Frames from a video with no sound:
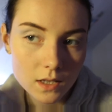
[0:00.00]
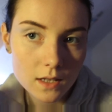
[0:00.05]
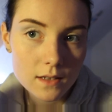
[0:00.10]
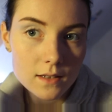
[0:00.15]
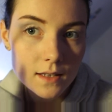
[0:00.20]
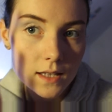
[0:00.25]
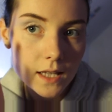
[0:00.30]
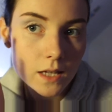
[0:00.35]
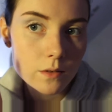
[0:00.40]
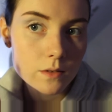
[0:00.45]
You
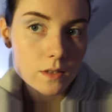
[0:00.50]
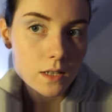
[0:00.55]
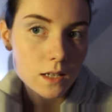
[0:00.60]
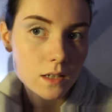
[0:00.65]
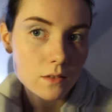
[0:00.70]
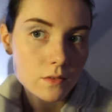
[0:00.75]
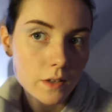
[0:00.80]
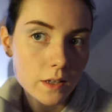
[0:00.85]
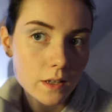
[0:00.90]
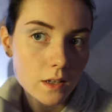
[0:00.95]
see how it's
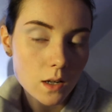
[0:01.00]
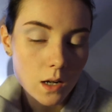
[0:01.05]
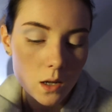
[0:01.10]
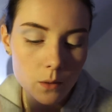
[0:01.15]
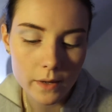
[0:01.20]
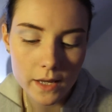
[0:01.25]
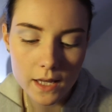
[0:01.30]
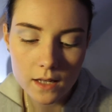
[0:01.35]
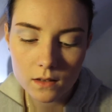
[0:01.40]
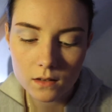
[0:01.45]
kind of like
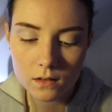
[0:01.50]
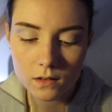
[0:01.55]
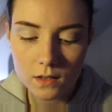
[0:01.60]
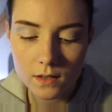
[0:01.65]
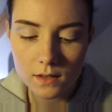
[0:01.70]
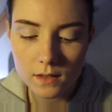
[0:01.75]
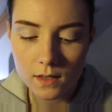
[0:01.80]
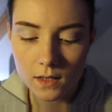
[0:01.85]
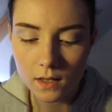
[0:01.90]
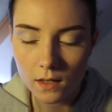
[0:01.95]
glowy
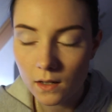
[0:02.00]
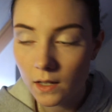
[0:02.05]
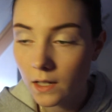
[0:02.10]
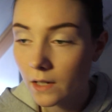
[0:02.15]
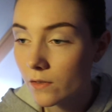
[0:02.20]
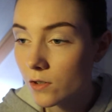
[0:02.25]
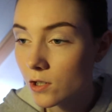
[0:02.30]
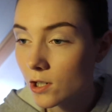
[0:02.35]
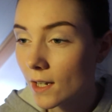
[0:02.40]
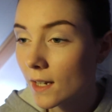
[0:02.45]
because they're
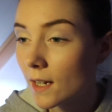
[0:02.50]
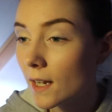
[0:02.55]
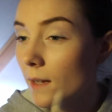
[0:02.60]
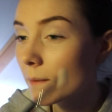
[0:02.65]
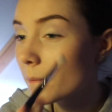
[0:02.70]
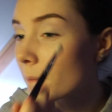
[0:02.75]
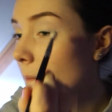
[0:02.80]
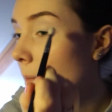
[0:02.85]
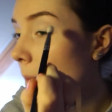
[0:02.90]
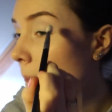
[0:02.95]
kind of sheeny.